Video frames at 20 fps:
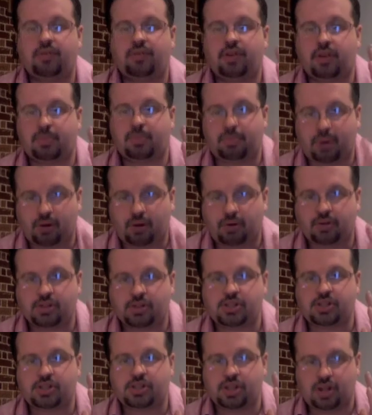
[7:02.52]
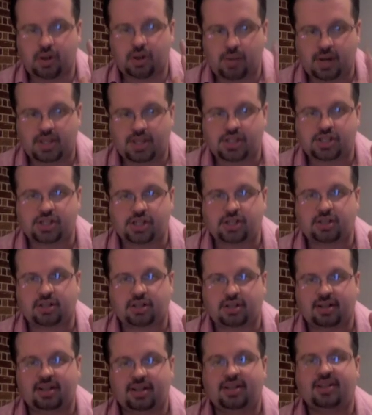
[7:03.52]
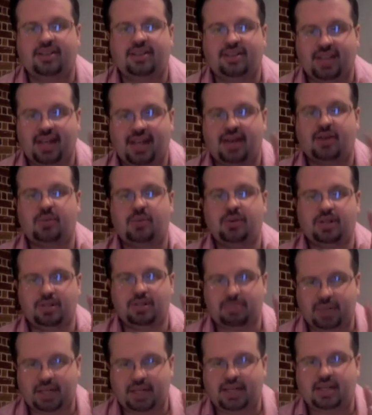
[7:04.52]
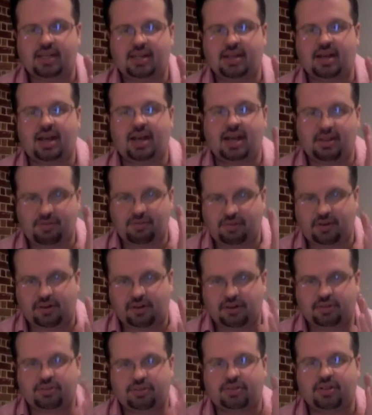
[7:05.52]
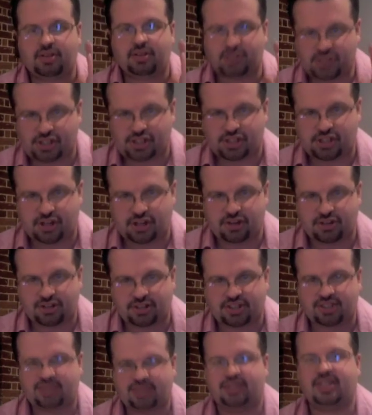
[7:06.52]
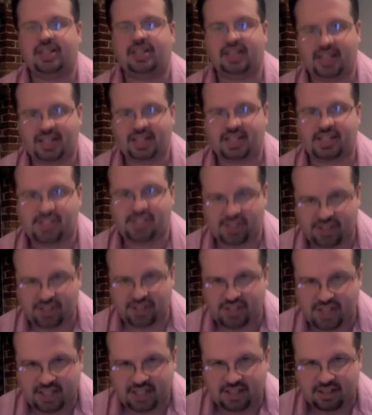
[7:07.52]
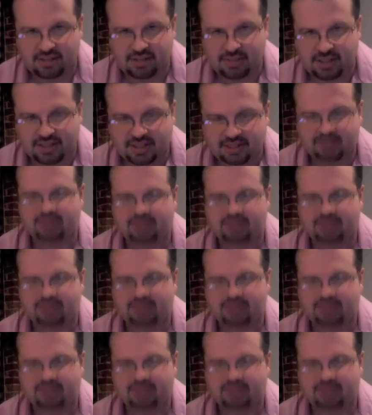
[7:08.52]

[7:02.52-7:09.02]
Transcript: for the bonus question, there will be a fourth shirt, ladies and gentlemen.